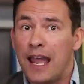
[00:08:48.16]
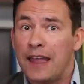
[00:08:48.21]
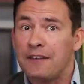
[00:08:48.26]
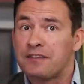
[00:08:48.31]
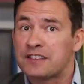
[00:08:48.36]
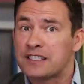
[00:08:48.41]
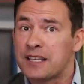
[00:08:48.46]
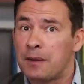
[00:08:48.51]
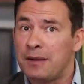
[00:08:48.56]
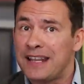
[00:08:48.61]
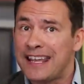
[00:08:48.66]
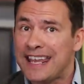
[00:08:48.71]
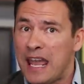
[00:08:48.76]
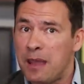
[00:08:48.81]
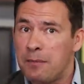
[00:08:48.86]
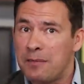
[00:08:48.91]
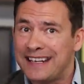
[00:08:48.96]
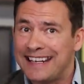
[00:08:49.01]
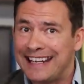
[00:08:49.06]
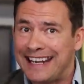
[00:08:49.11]
If somebody
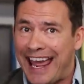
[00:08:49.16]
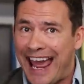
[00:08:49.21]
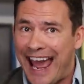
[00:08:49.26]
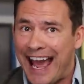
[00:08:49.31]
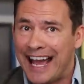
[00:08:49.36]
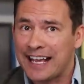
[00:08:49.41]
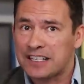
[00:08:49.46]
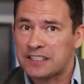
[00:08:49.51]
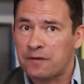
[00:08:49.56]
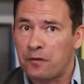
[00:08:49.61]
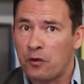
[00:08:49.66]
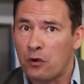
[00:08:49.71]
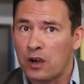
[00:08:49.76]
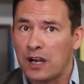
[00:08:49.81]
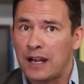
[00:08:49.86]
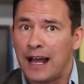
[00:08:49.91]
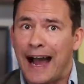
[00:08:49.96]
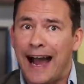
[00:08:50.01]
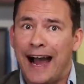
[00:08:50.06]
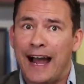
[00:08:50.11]
came in and asked
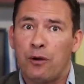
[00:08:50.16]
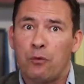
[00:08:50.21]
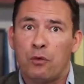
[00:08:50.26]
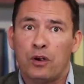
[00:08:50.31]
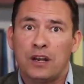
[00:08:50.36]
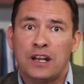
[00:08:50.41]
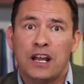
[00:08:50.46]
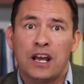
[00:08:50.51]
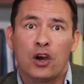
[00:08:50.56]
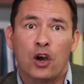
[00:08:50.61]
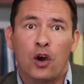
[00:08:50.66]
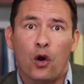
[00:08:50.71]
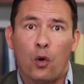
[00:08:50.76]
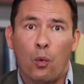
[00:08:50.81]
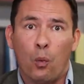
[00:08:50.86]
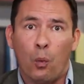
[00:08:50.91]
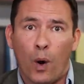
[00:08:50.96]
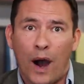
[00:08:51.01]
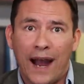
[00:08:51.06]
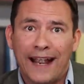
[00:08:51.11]
for it, I would
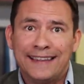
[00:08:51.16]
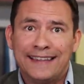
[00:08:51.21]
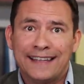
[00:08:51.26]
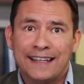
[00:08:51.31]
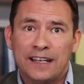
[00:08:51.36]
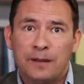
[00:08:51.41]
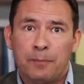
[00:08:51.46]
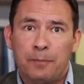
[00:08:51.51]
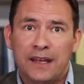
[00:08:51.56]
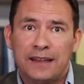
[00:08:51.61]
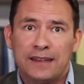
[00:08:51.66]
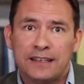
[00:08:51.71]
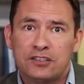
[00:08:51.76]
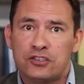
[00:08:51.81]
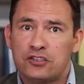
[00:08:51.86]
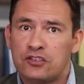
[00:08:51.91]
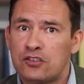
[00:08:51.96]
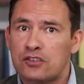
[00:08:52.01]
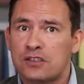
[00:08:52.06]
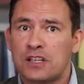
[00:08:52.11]
widen it a bit.
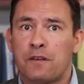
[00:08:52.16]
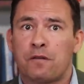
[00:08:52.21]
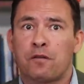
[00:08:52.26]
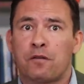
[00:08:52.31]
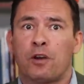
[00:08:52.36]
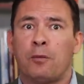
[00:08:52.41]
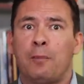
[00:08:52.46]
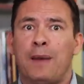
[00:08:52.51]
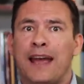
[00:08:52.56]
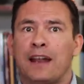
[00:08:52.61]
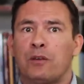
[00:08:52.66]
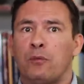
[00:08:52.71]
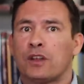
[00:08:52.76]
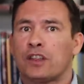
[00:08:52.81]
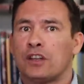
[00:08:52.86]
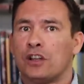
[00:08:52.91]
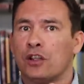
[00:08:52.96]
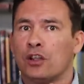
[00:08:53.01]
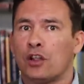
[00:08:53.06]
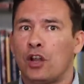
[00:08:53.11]
This is usually for a man
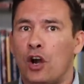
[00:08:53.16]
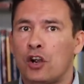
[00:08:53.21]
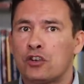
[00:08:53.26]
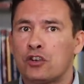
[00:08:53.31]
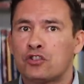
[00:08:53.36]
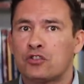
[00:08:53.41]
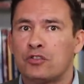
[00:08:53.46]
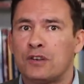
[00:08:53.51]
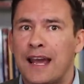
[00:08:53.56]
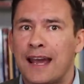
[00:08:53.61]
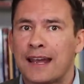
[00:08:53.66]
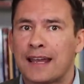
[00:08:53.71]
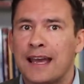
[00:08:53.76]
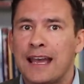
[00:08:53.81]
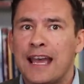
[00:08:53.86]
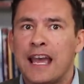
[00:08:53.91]
with a larger neck.